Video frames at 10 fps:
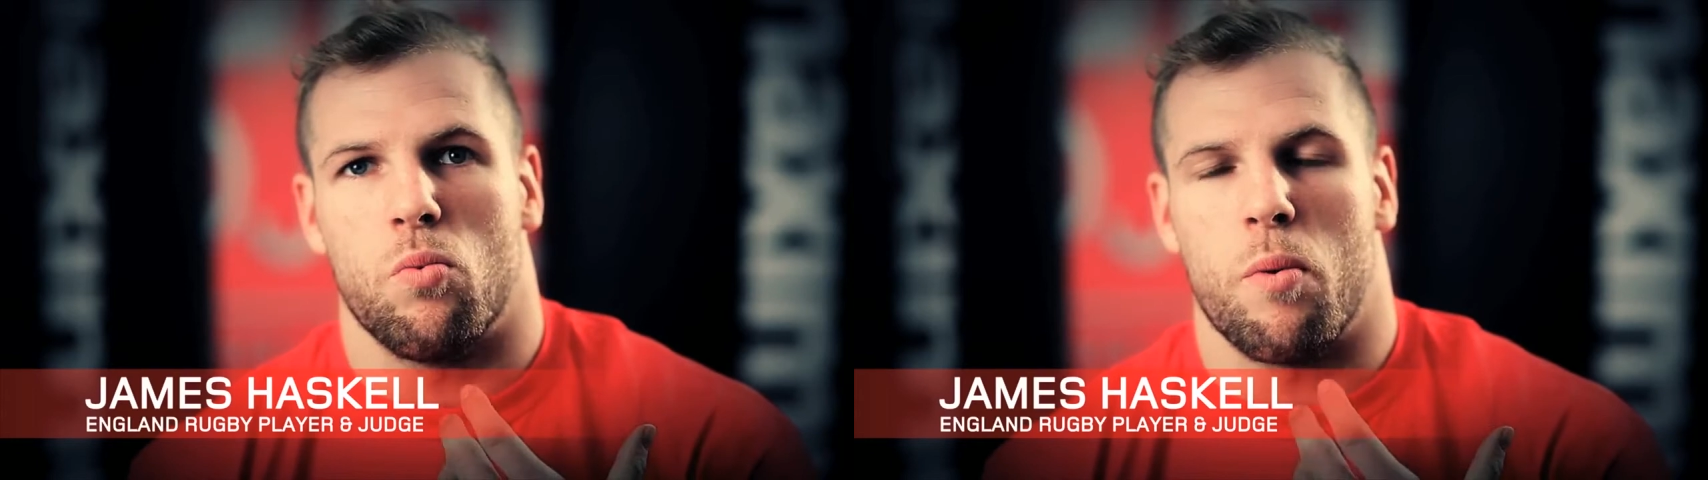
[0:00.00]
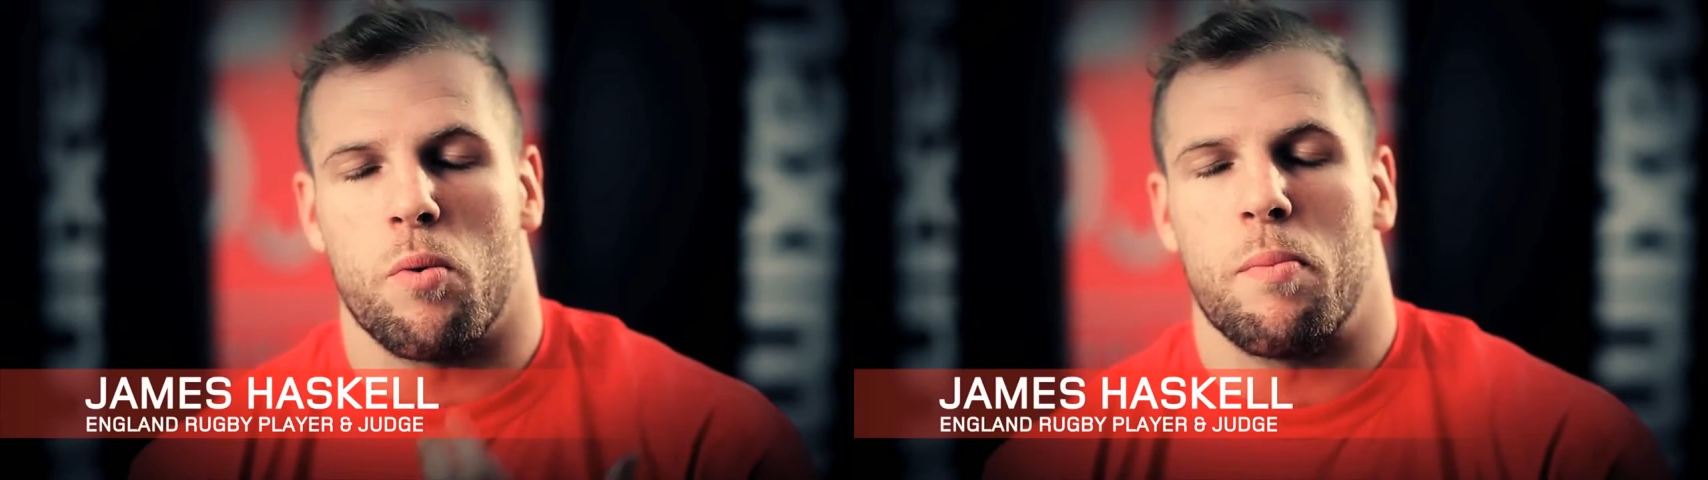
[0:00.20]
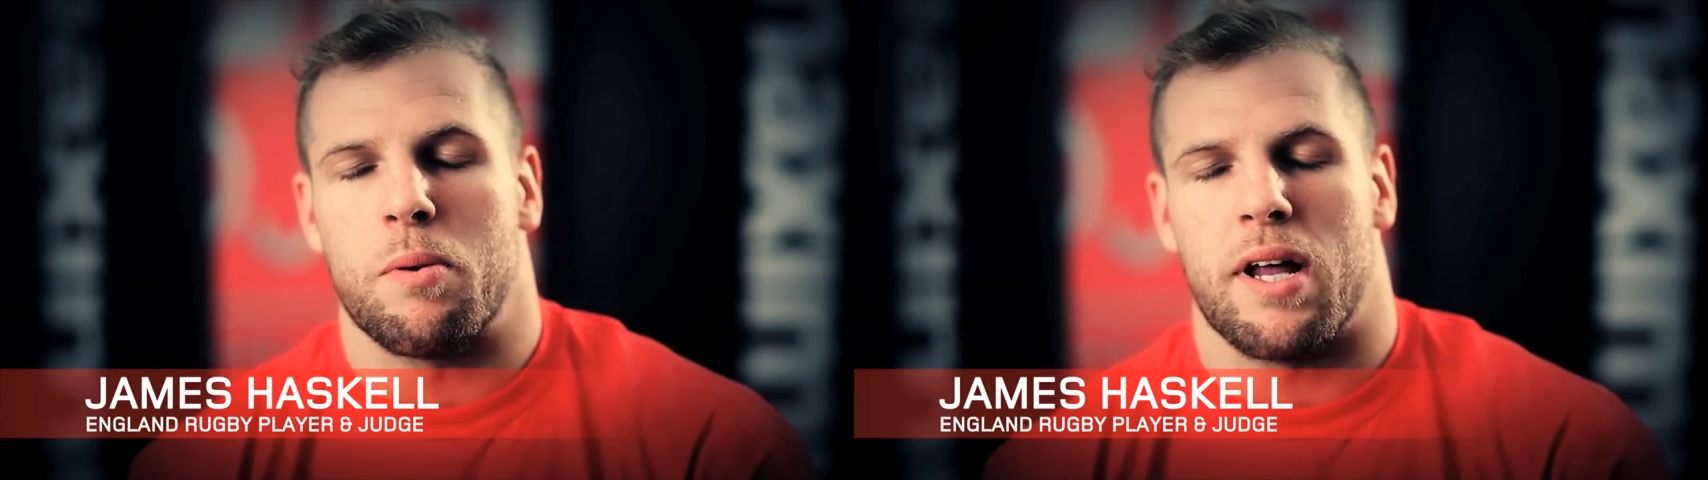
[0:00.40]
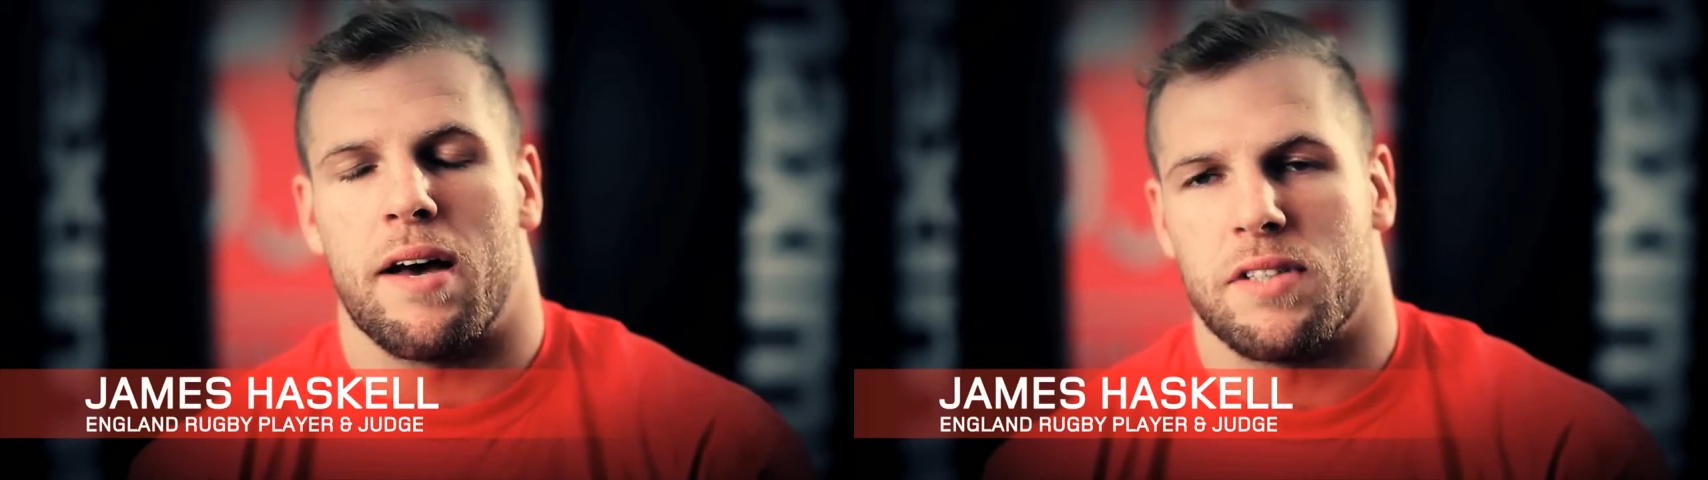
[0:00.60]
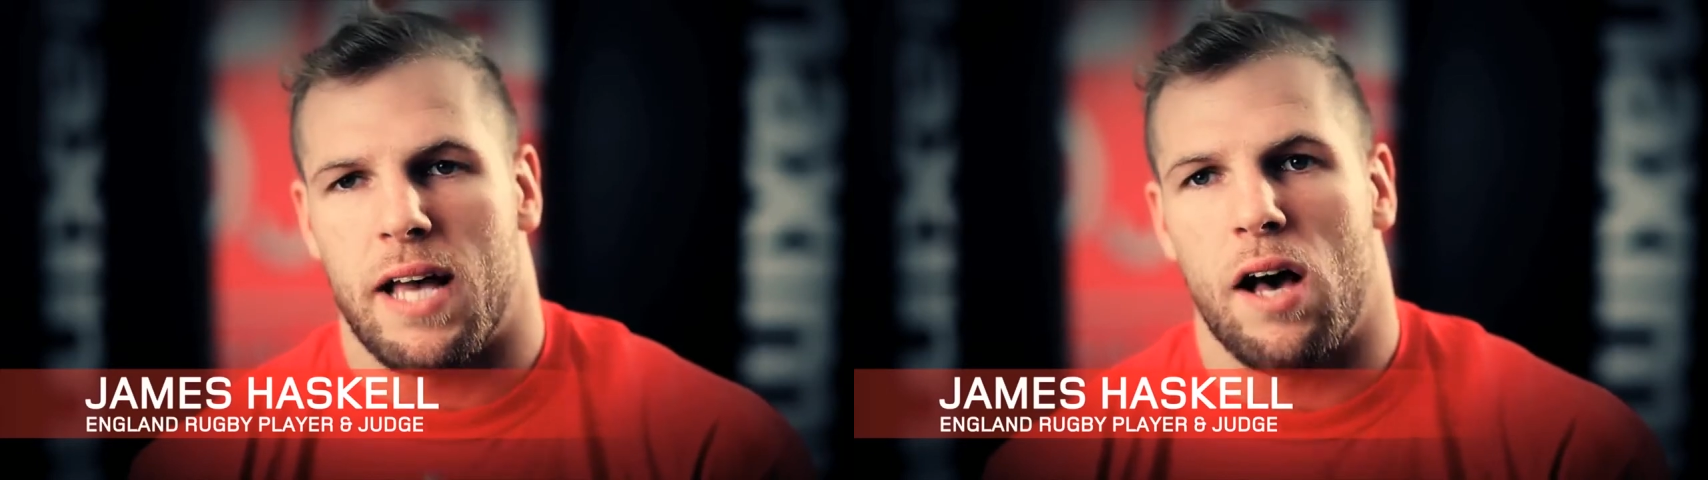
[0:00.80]
what we want people
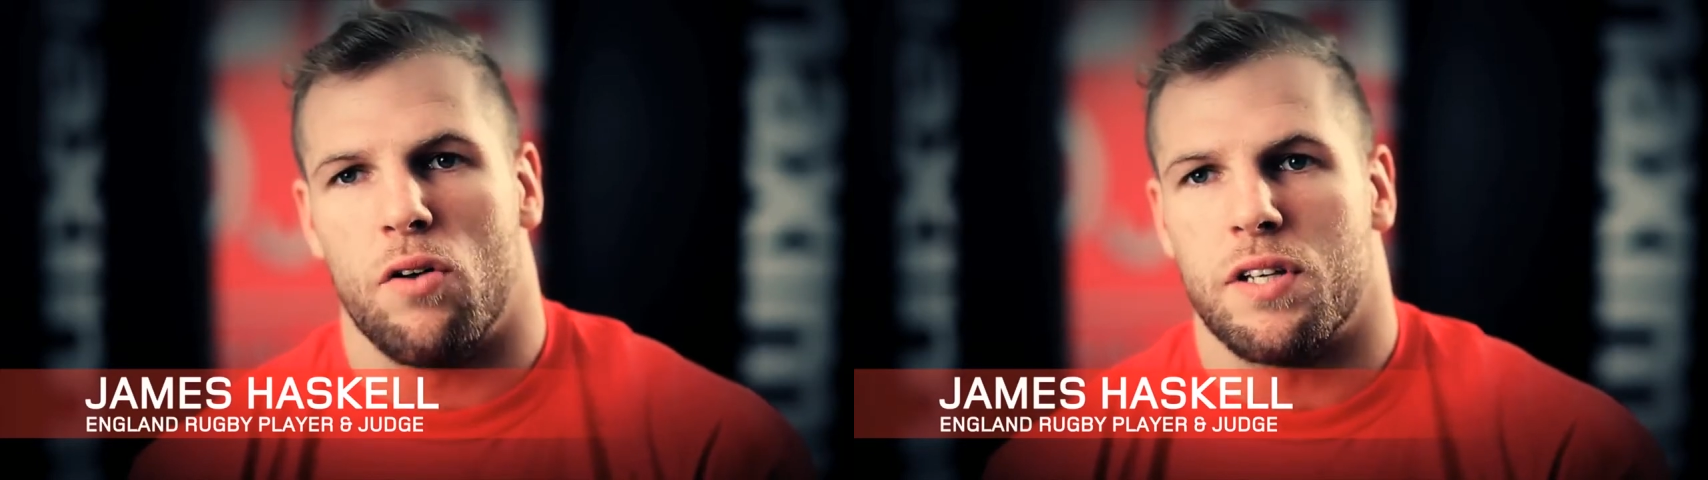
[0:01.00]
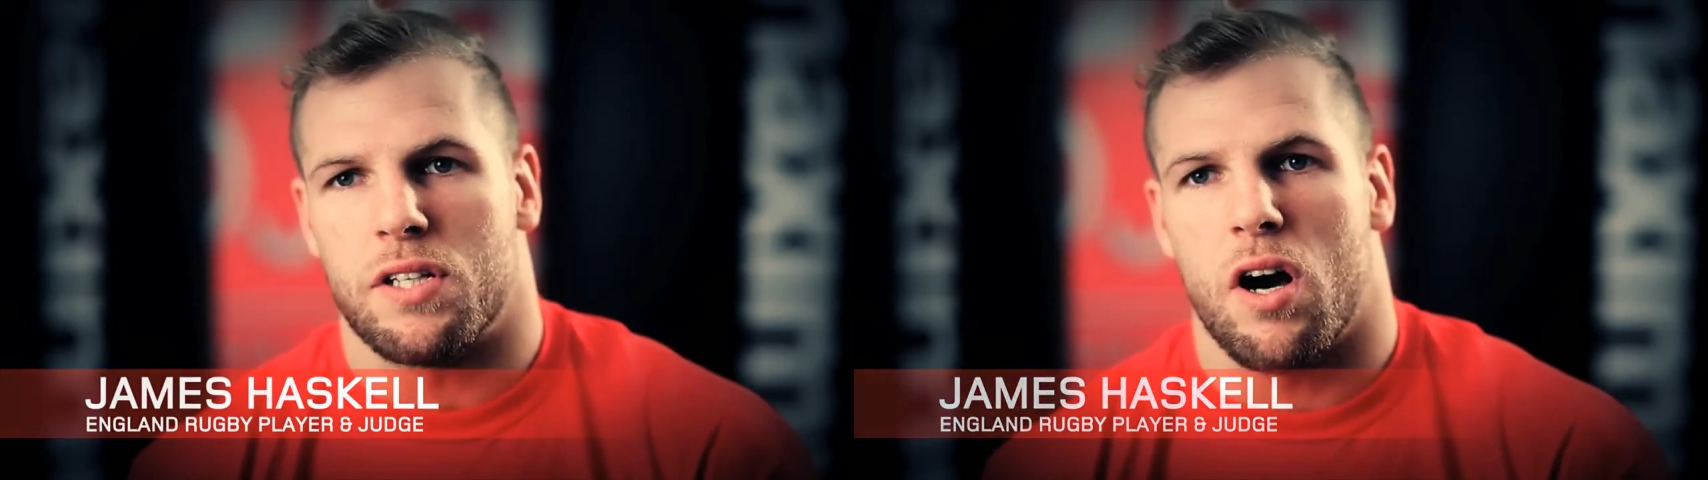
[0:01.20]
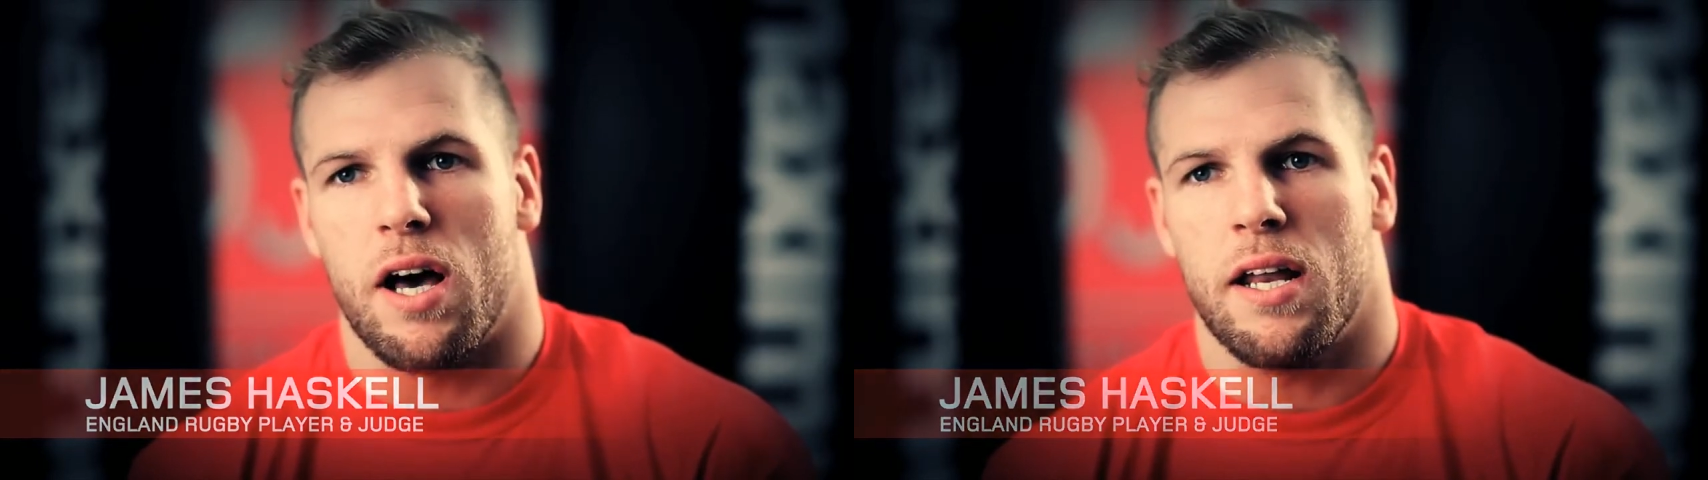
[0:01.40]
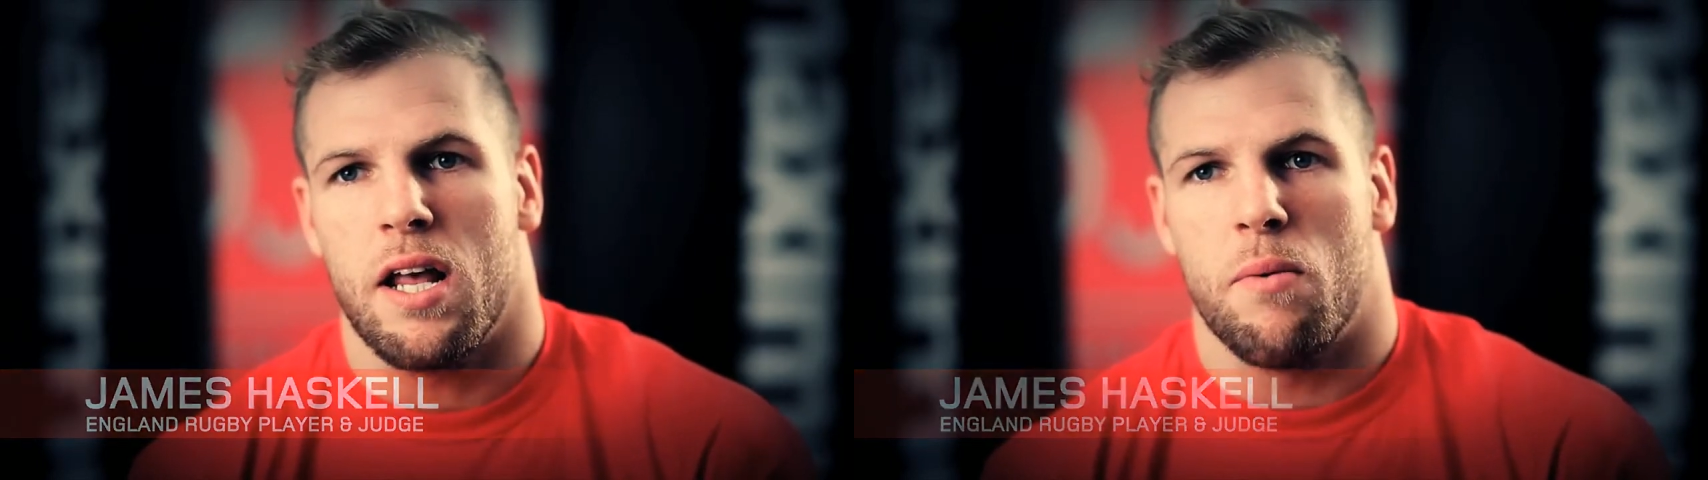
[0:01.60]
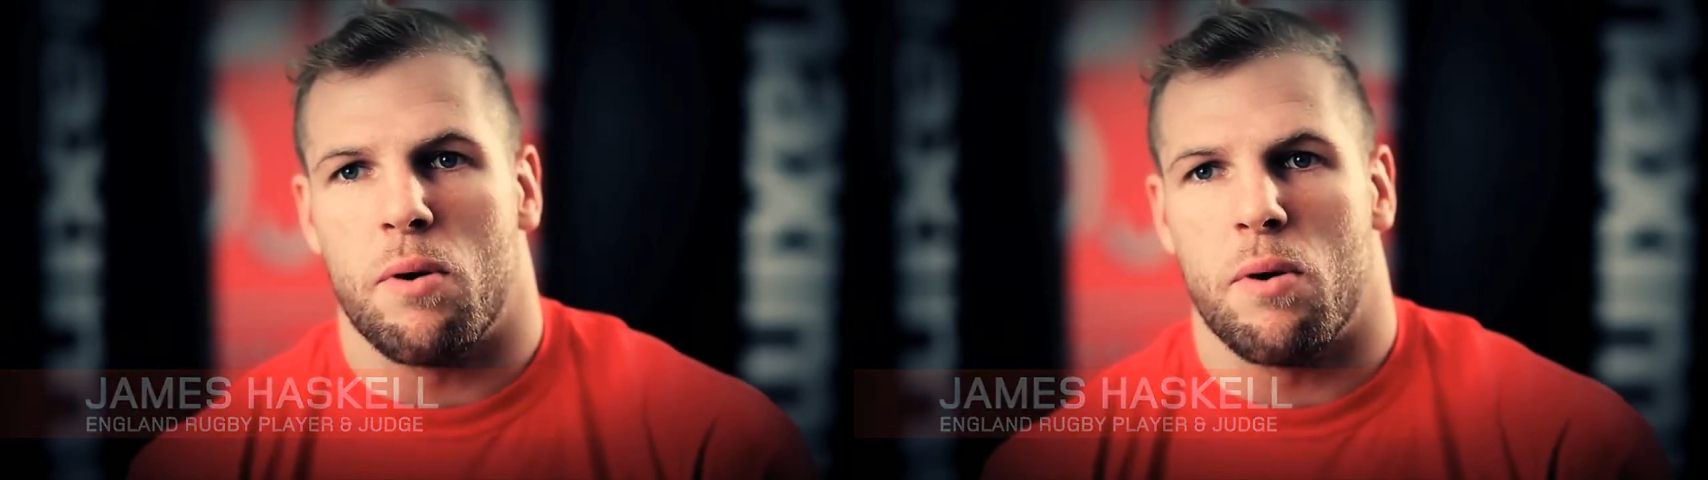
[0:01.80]
to have is a healthy diet.